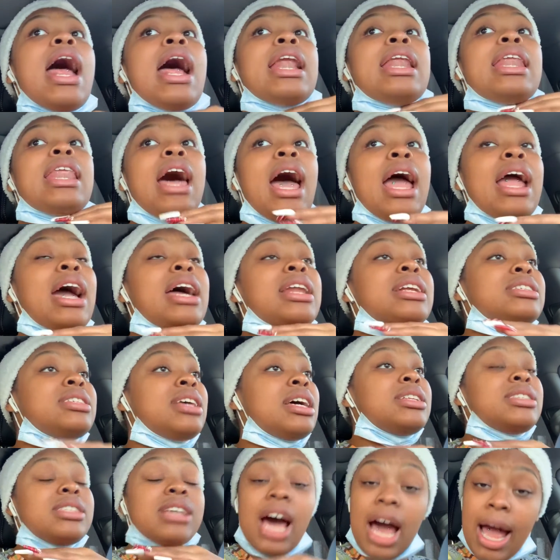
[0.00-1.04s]
9 out of
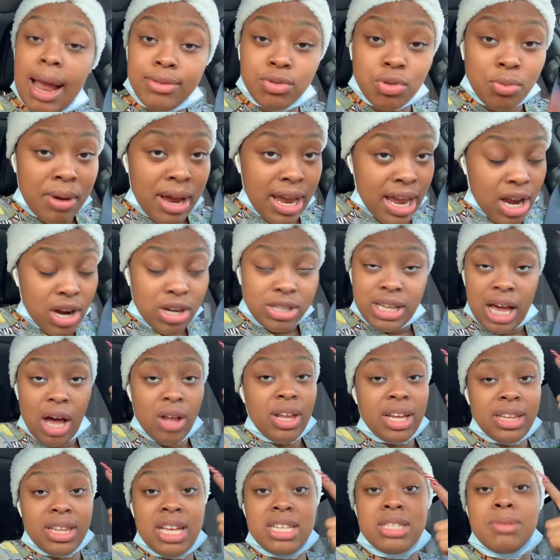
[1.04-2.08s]
10 times when my hair is out
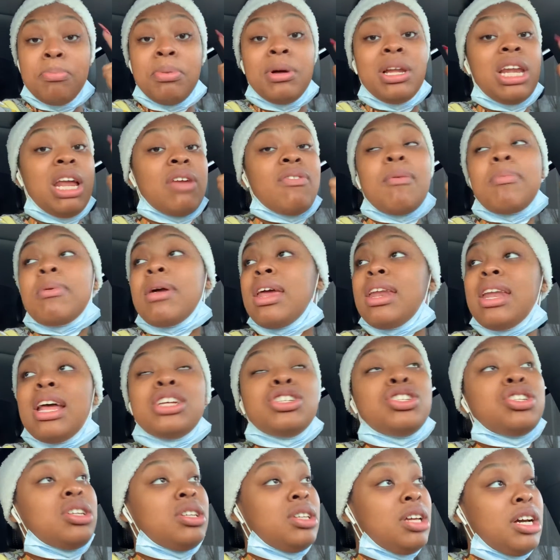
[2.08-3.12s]
like this, believe I'm getting that
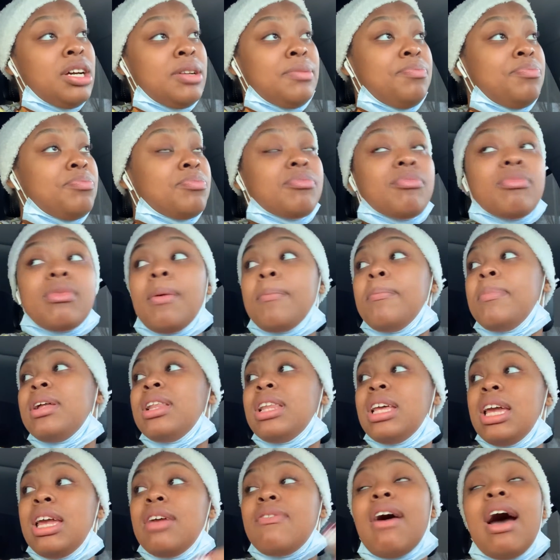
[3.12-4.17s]
shit done
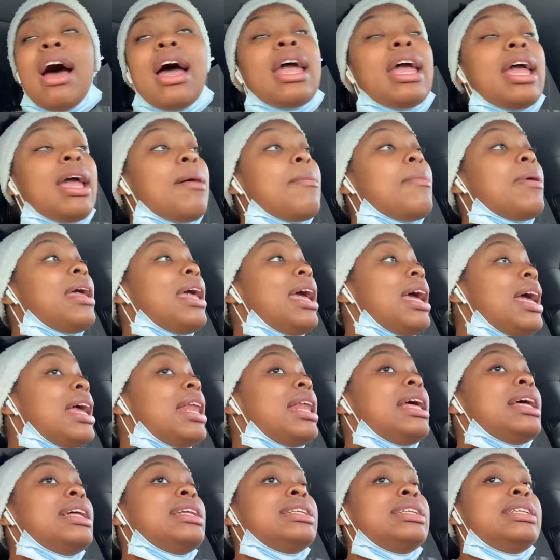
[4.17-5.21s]
believe I am
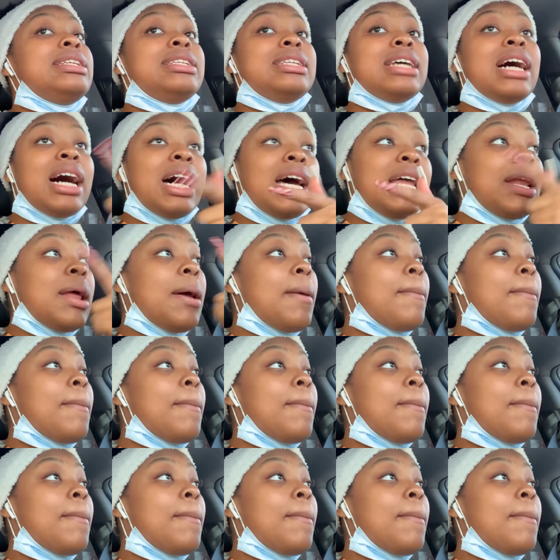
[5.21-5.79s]
getting it done,